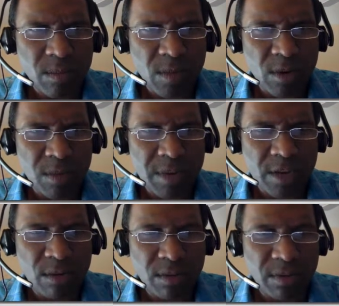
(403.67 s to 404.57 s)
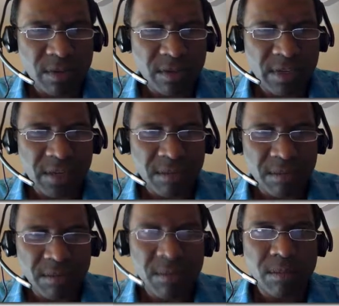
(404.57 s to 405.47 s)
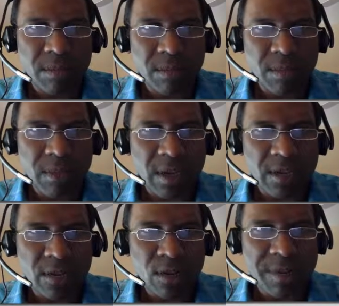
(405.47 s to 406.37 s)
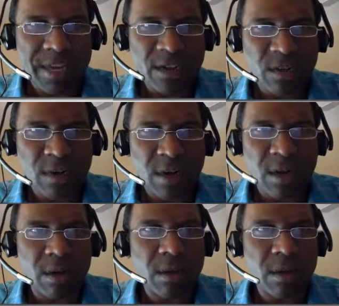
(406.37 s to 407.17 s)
Oh, I know what we should have done. Let's go back to our